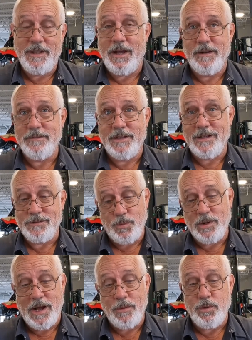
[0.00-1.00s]
Yeah, that's
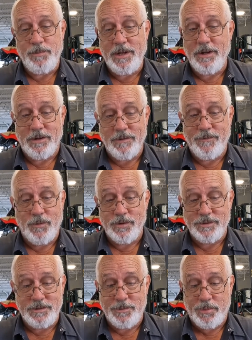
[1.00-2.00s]
what I would be looking
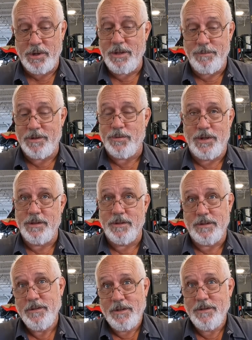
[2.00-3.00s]
for, debris between
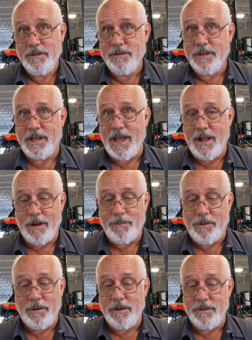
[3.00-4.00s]
the
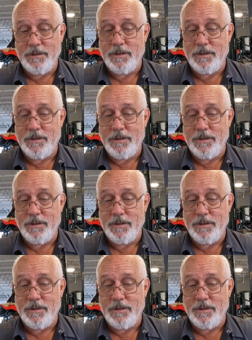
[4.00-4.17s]
caliper